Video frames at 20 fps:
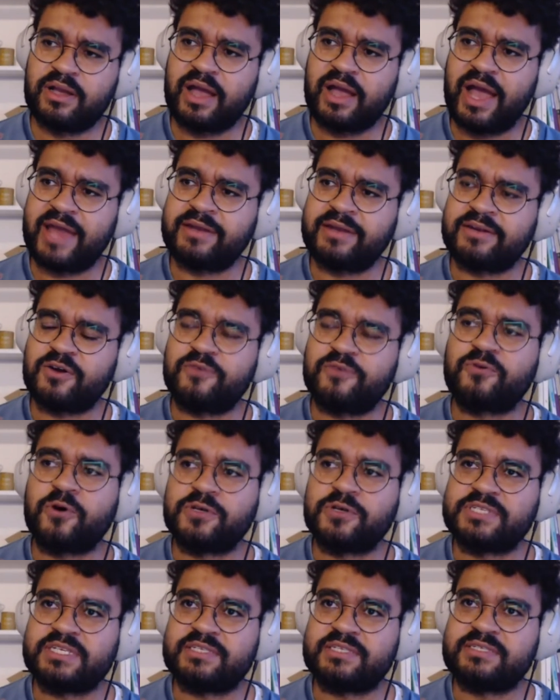and of
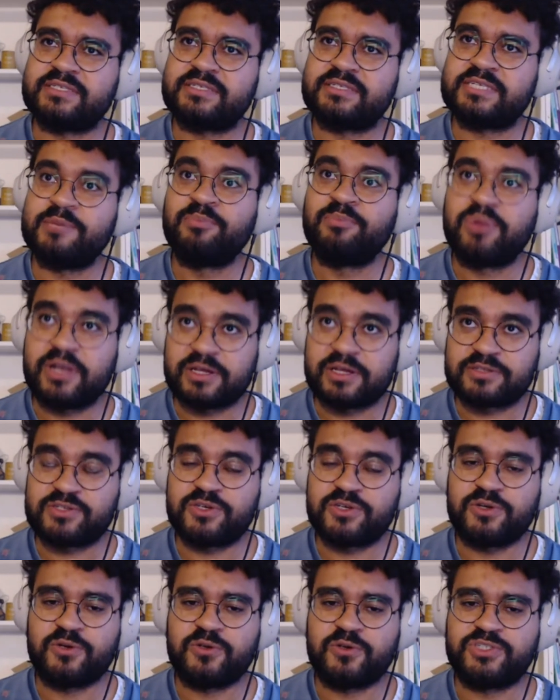course, it's simpler
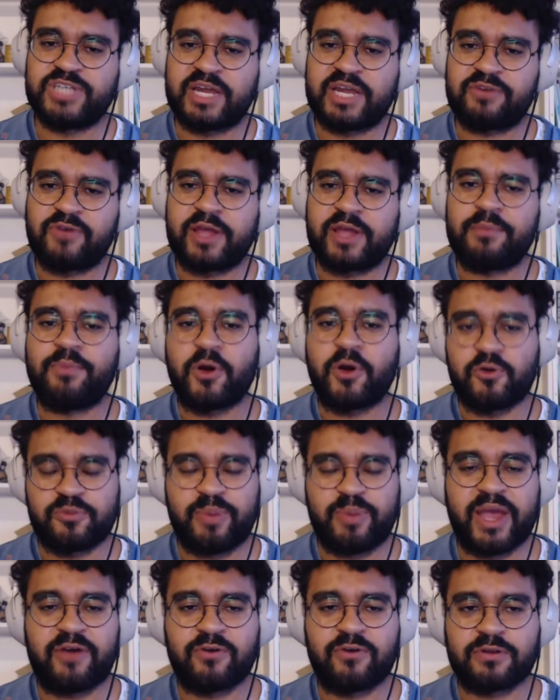to generate both
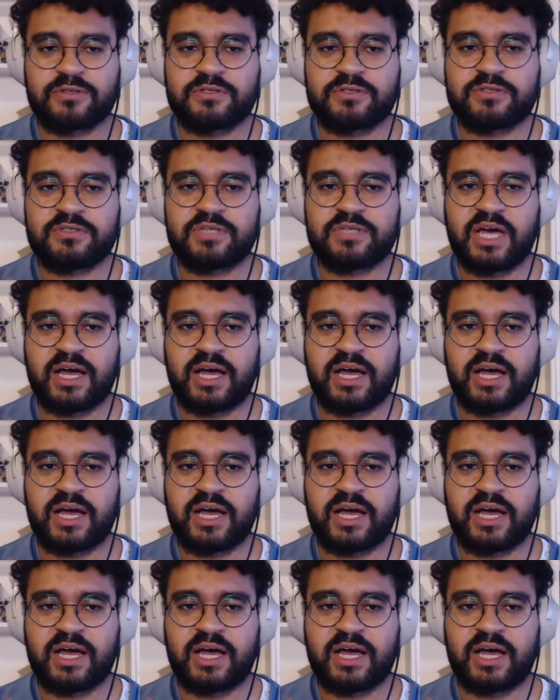parents.